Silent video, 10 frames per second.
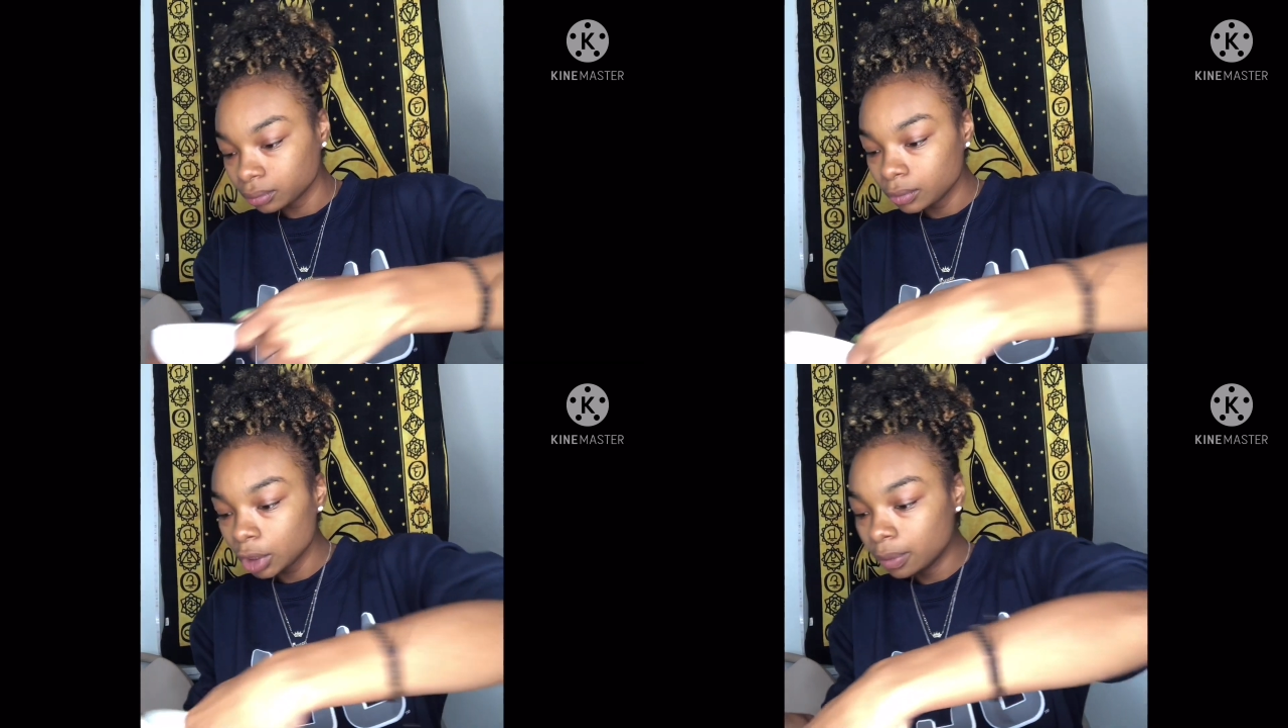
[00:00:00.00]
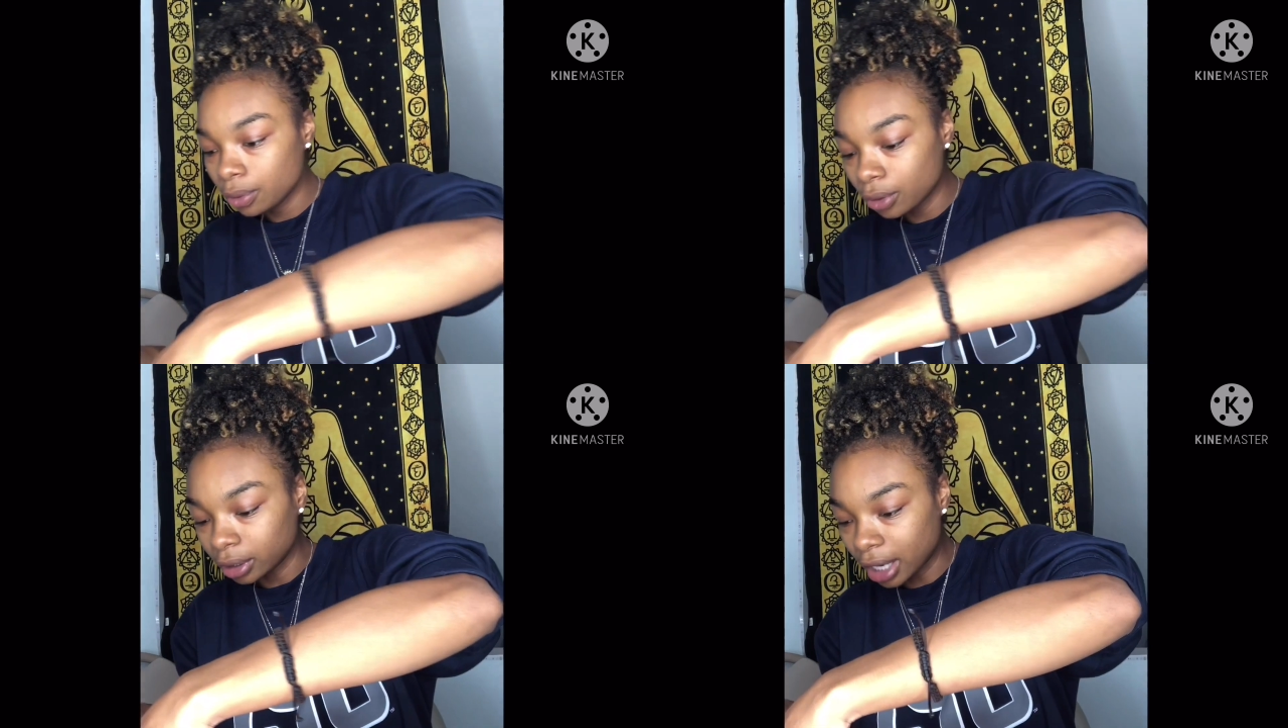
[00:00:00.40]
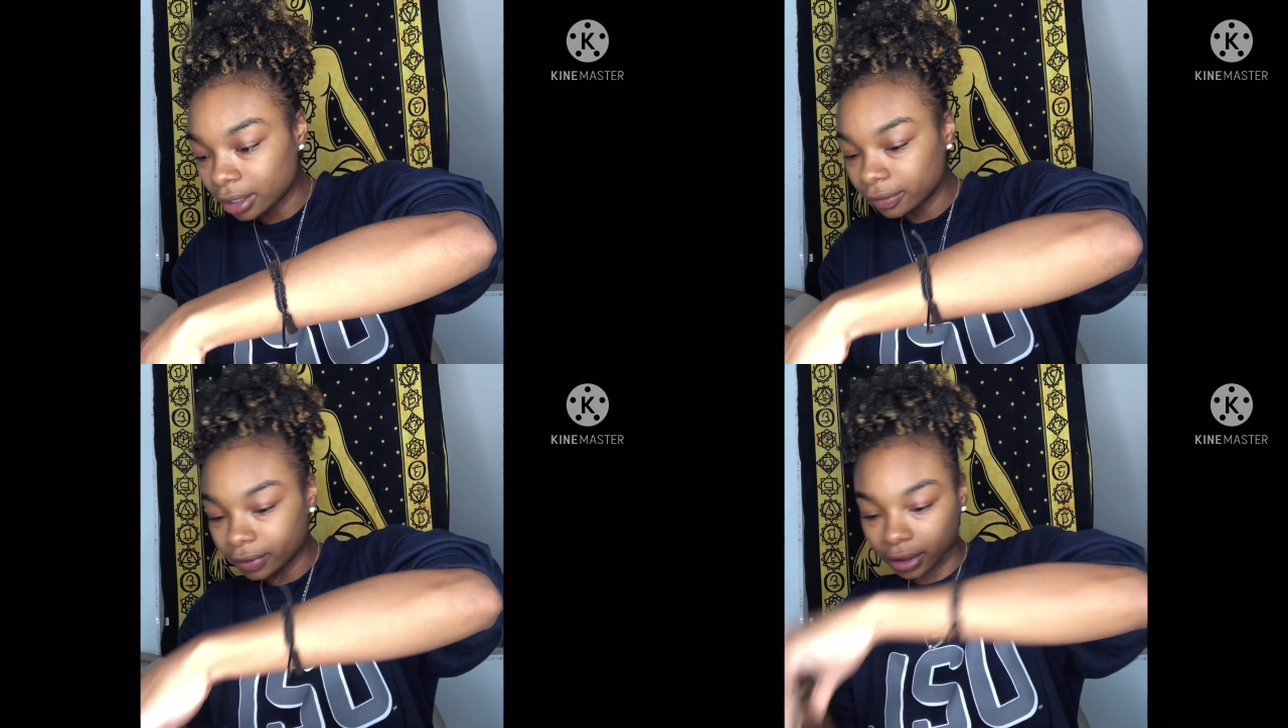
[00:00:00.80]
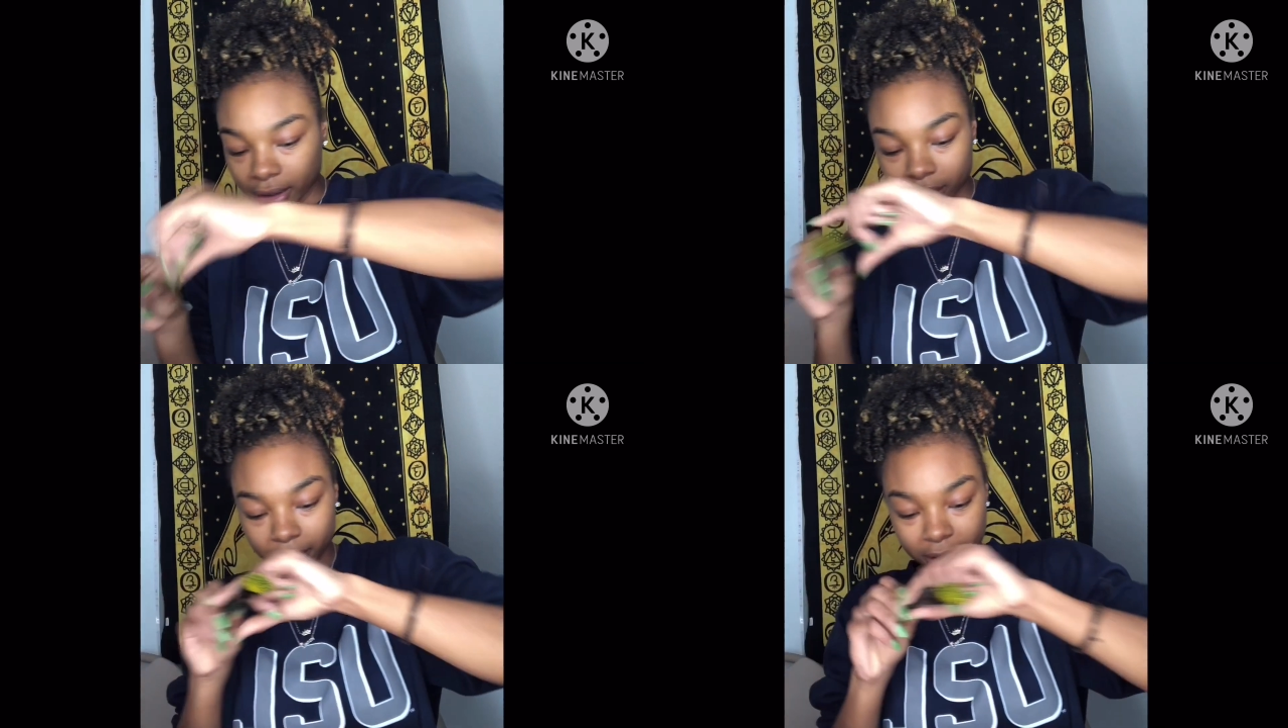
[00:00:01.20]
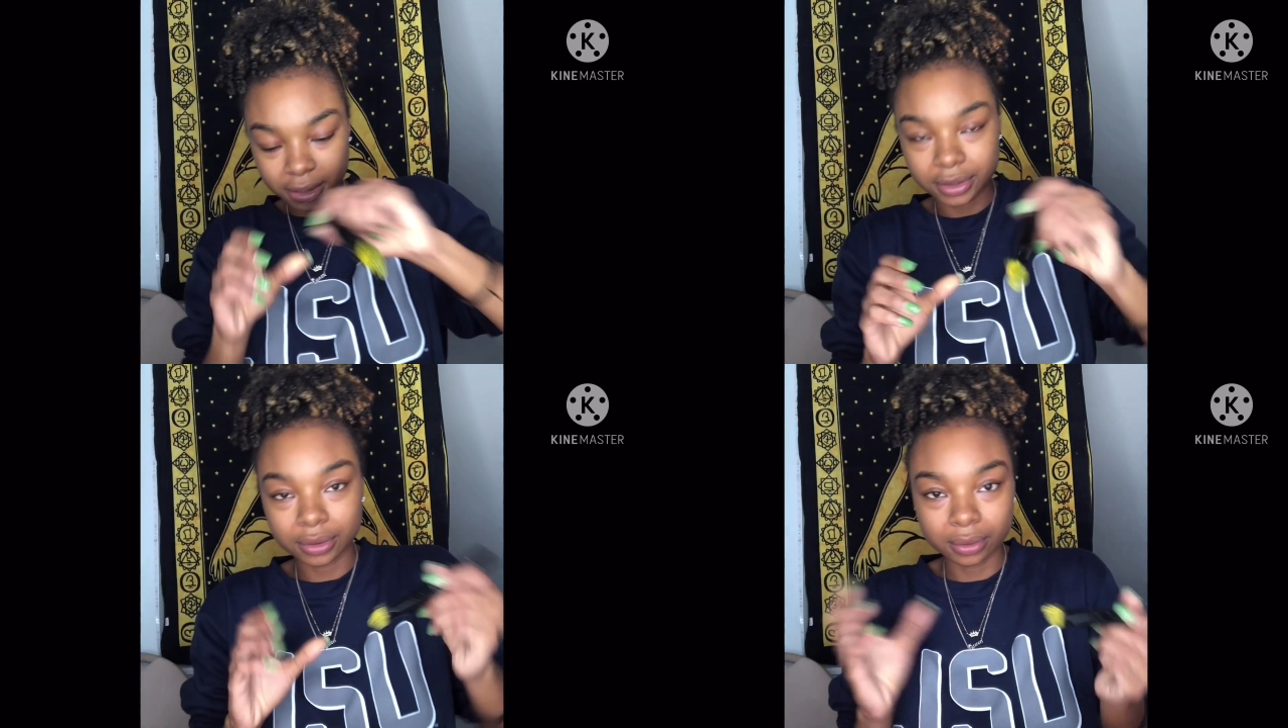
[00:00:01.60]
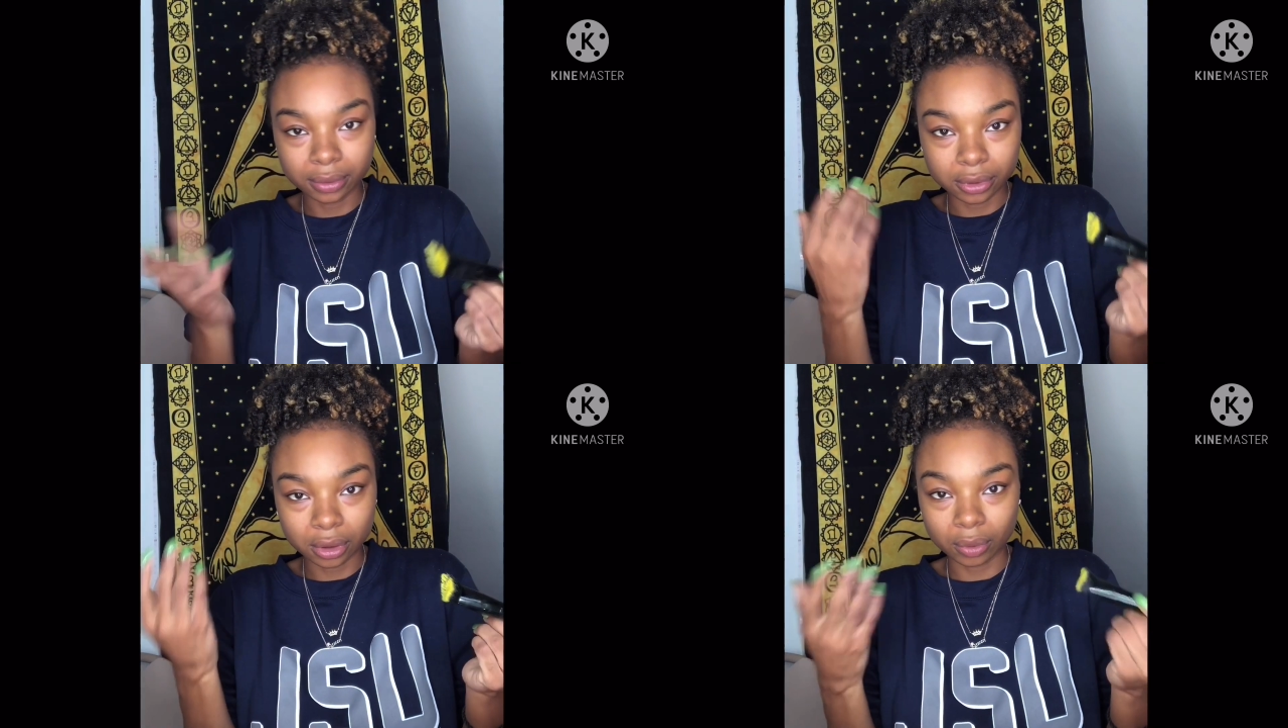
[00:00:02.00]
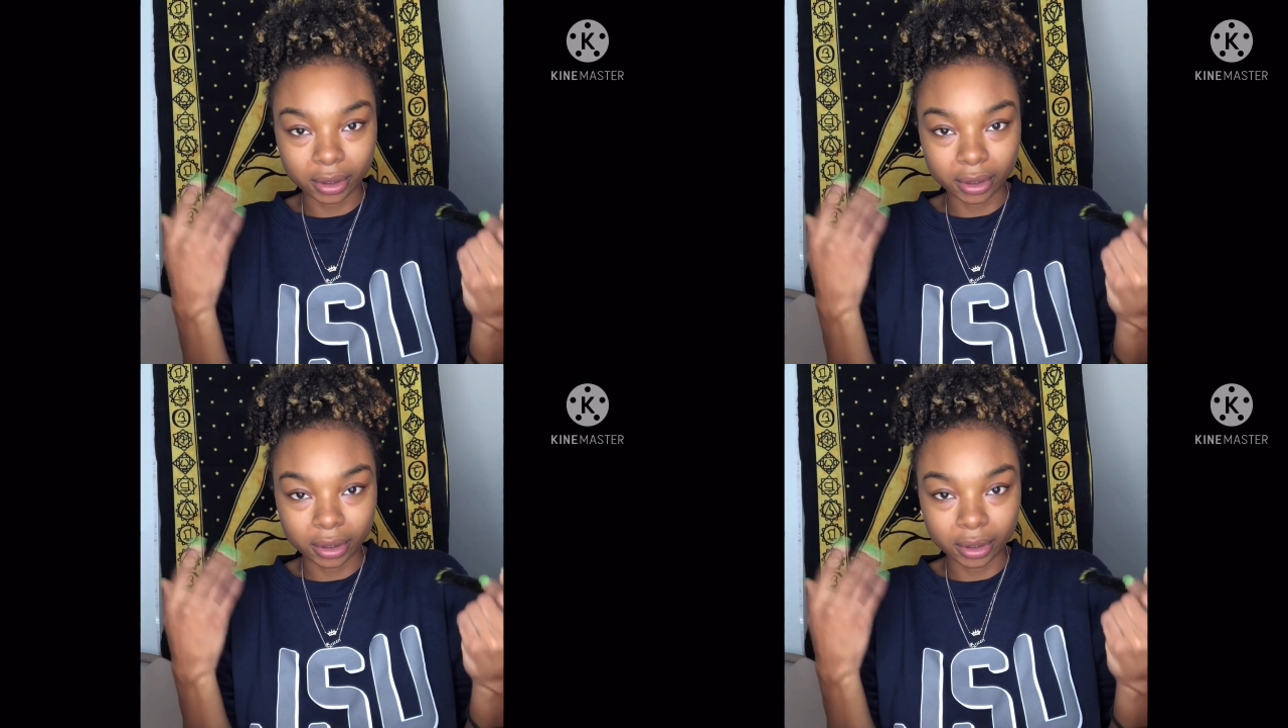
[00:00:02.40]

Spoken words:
pour a lot of it in there because you don't want